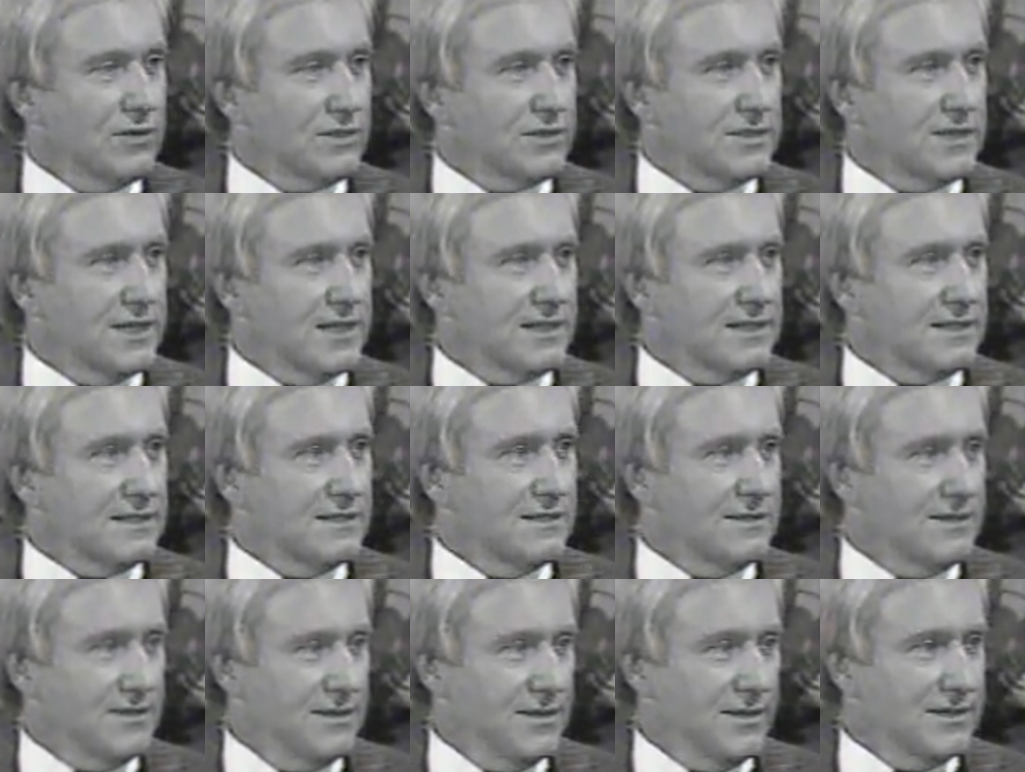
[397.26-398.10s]
And of course that
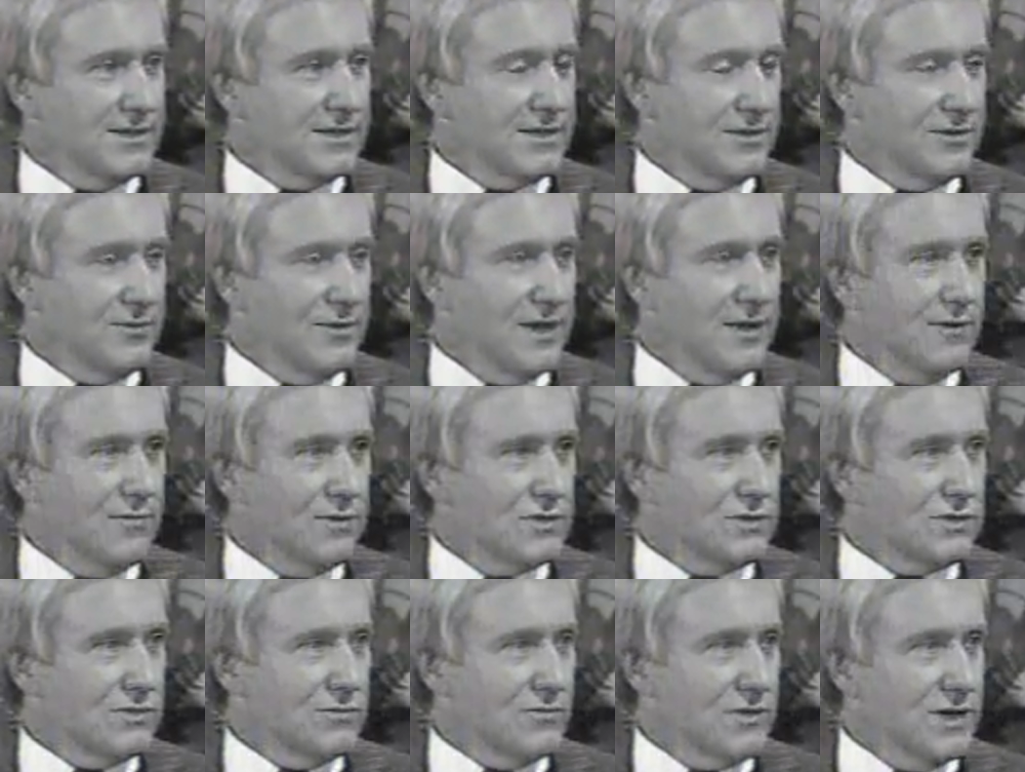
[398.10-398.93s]
is a great
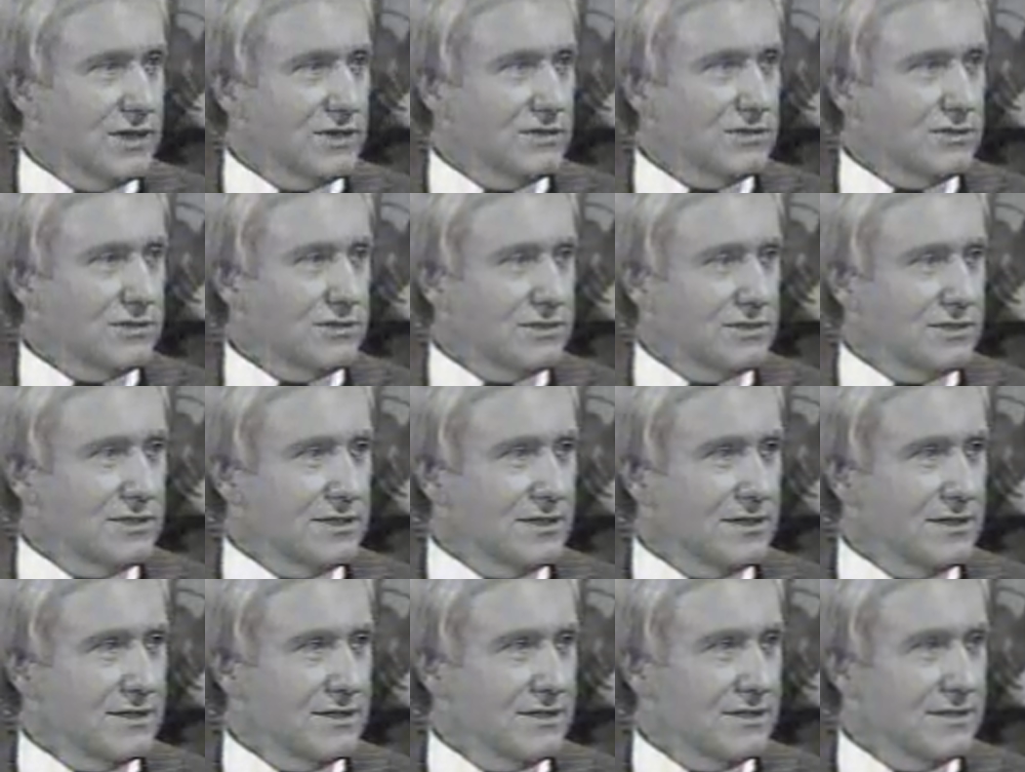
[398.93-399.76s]
Richard Rogers
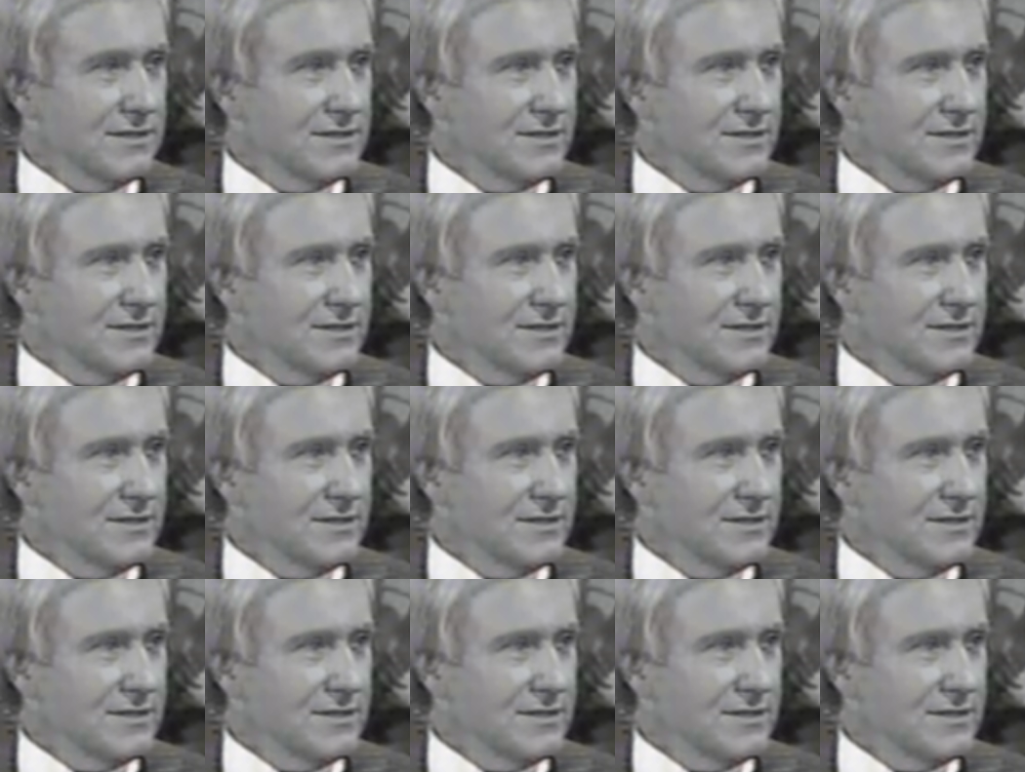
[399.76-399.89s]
